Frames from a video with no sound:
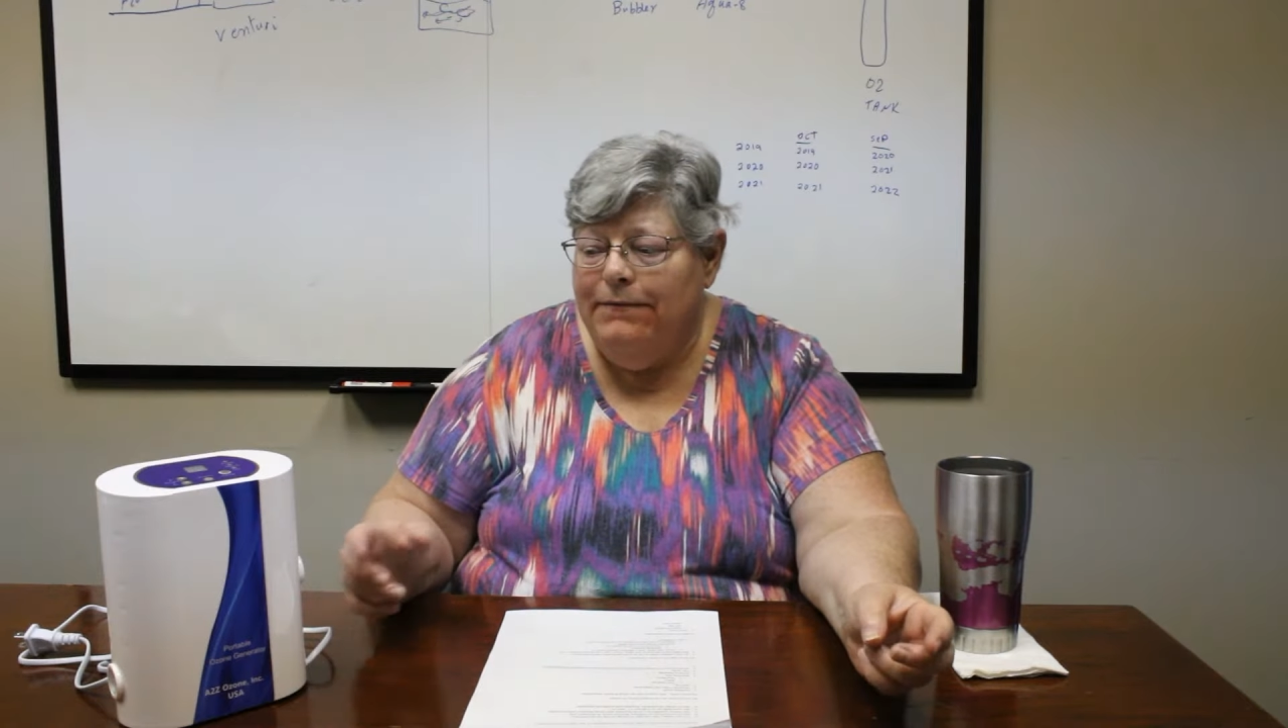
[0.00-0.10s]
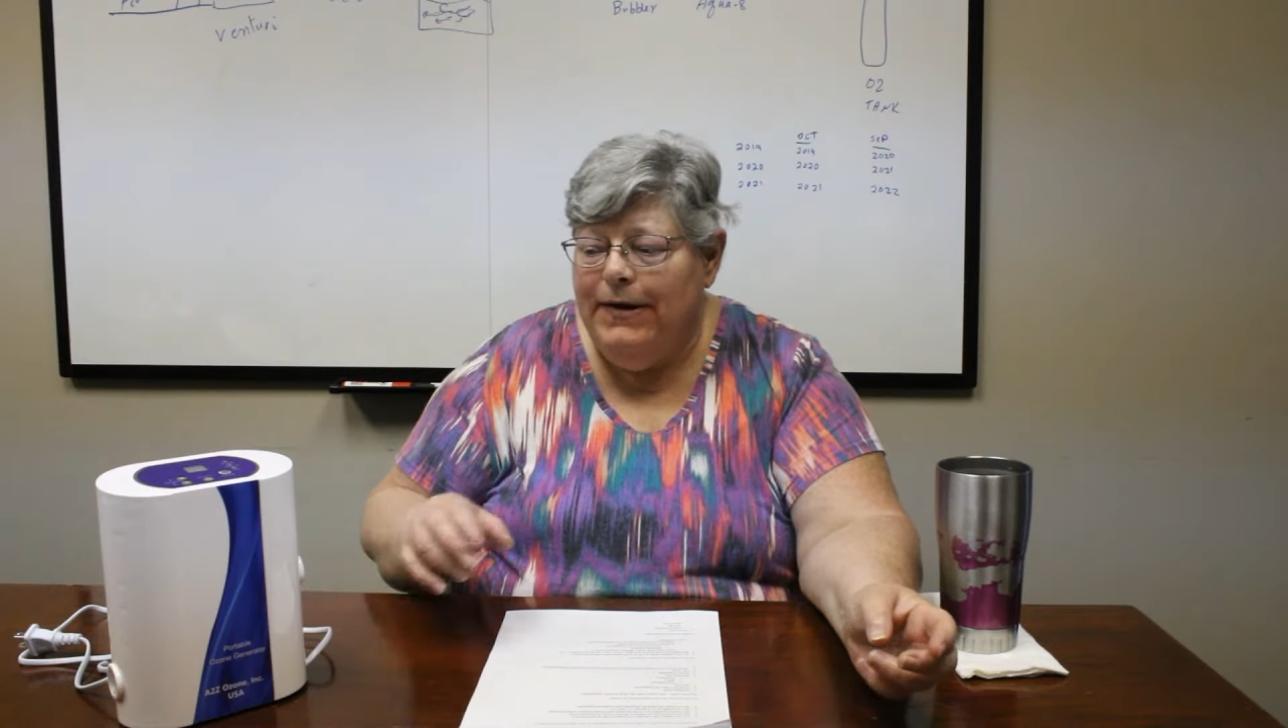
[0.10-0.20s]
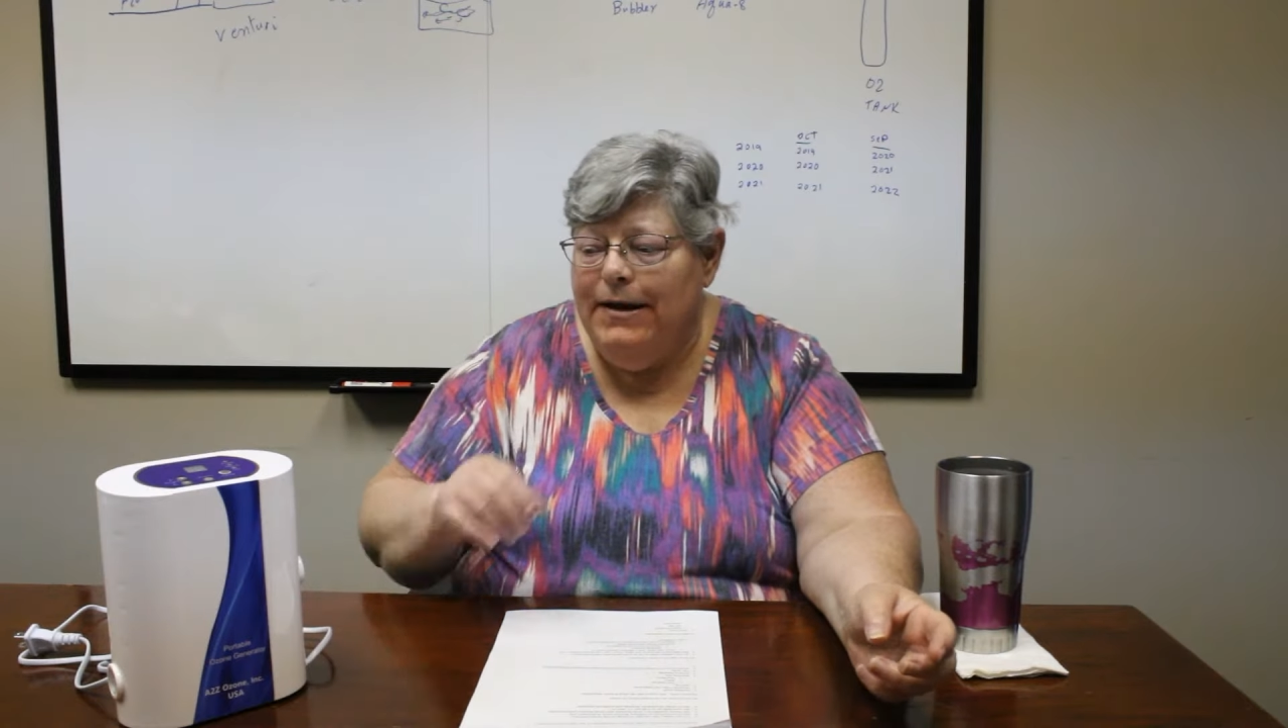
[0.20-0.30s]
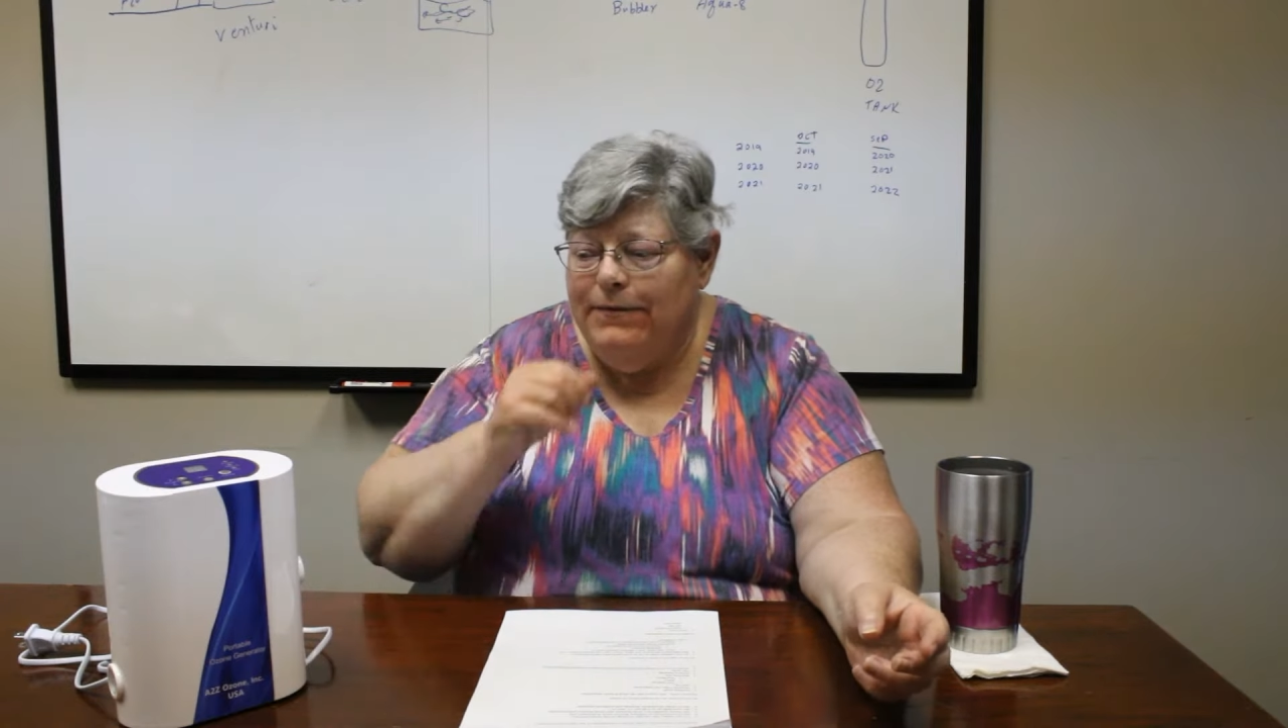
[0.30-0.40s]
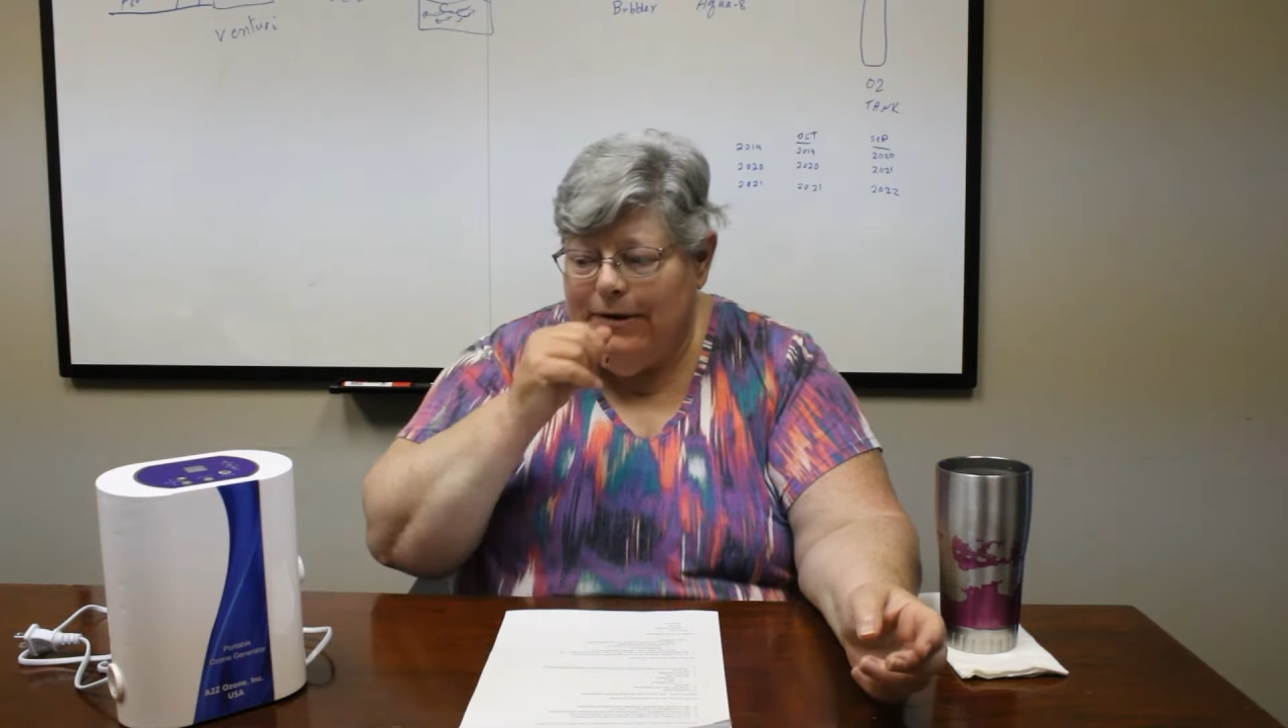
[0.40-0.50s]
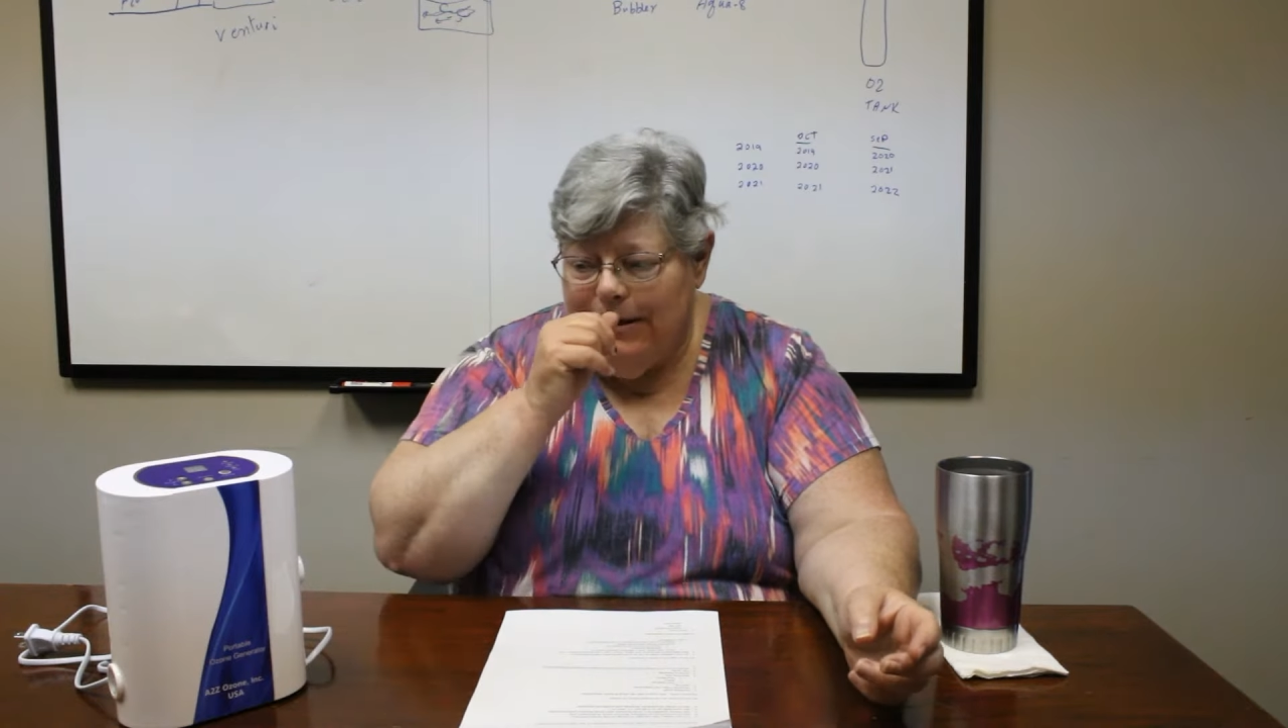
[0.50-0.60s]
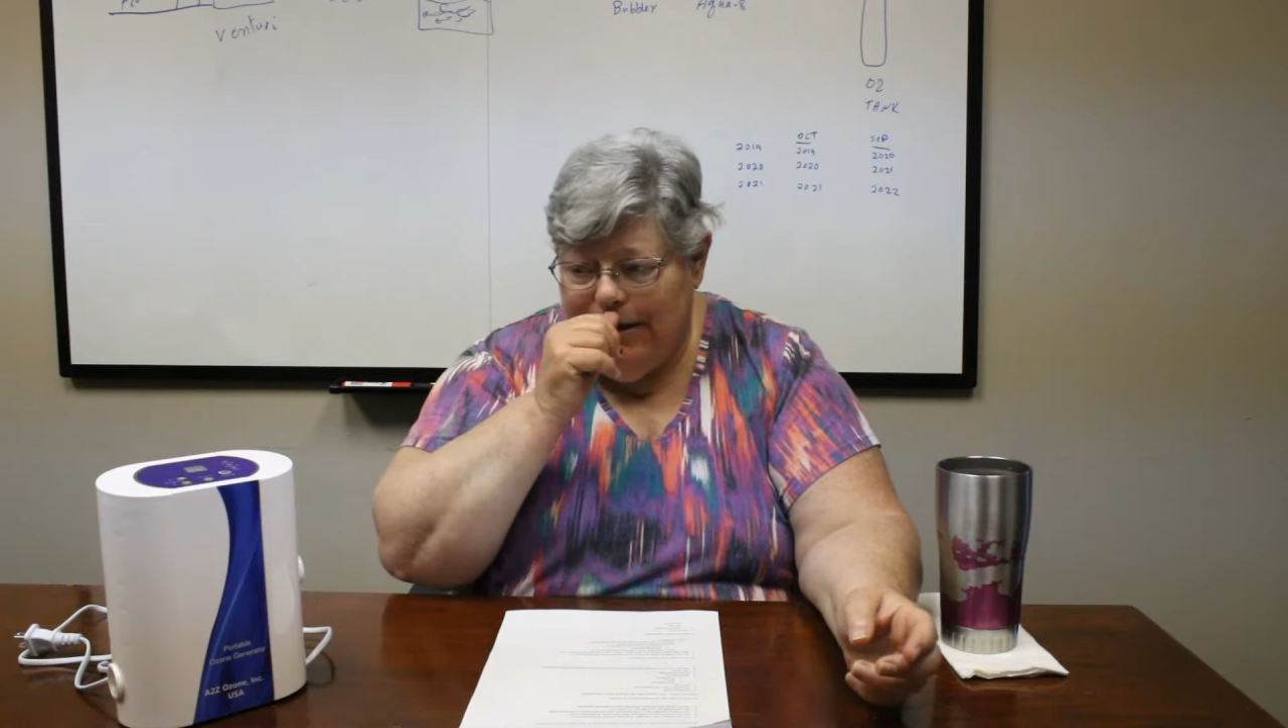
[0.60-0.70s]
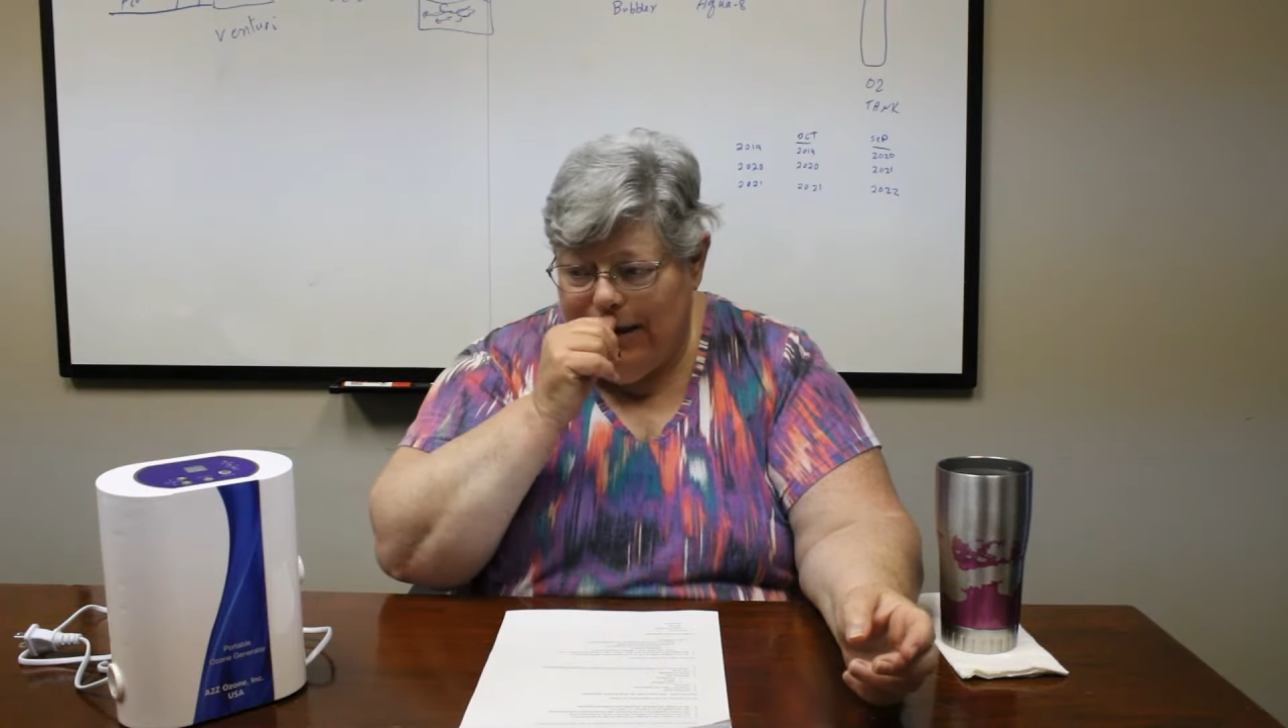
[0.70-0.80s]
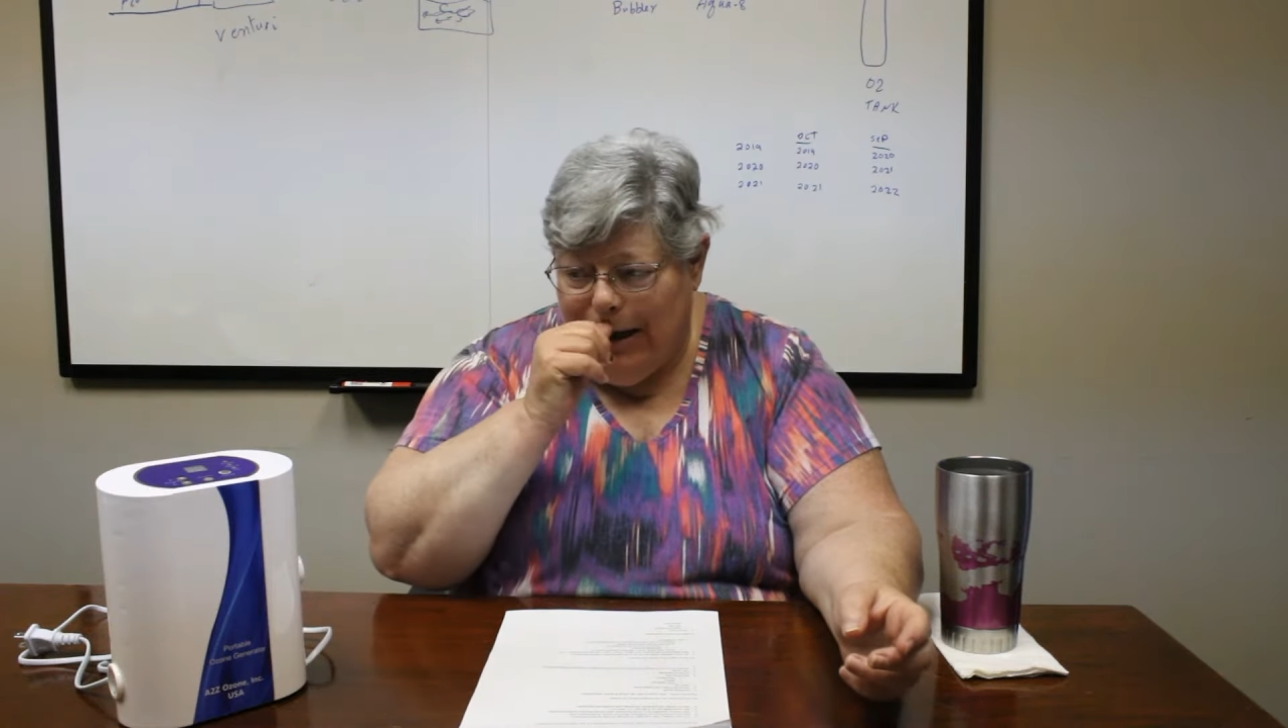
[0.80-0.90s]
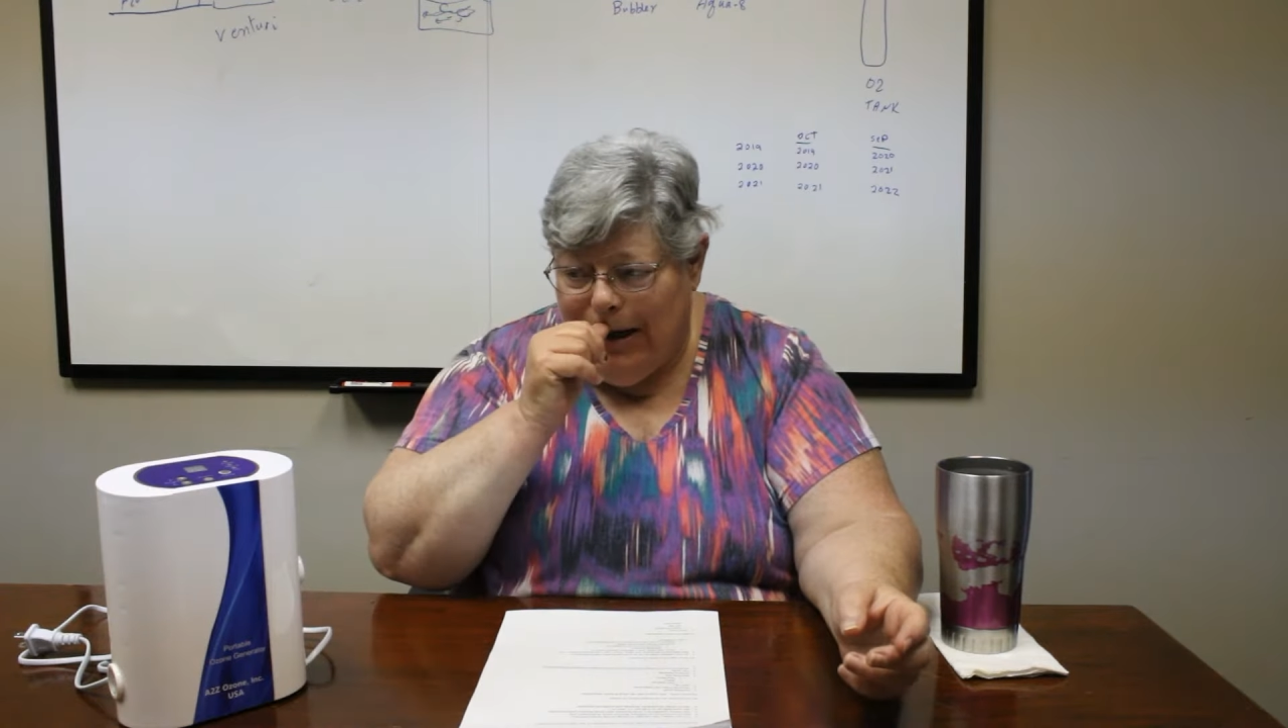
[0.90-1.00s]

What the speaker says: favorite